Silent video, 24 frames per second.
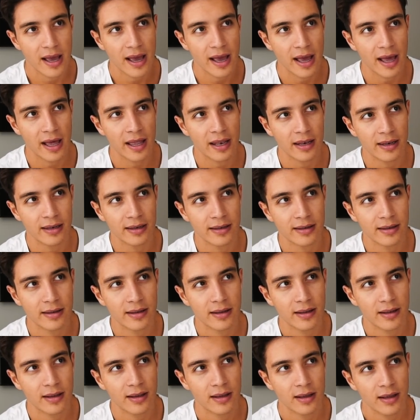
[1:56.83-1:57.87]
and
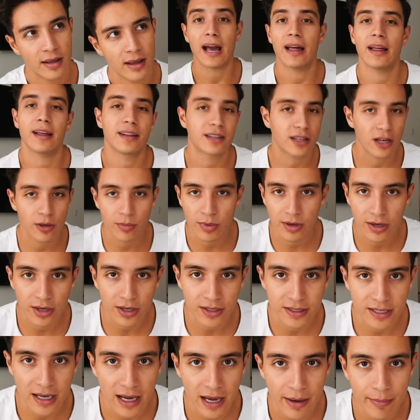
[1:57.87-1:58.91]
but yeah, it's gonna be a
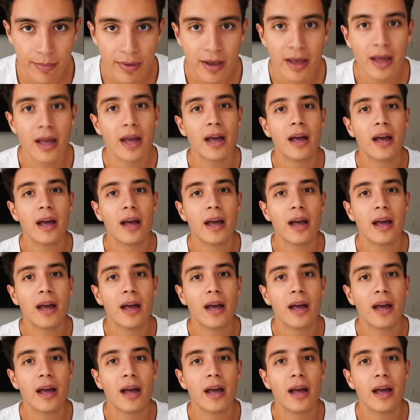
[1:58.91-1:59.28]
good time.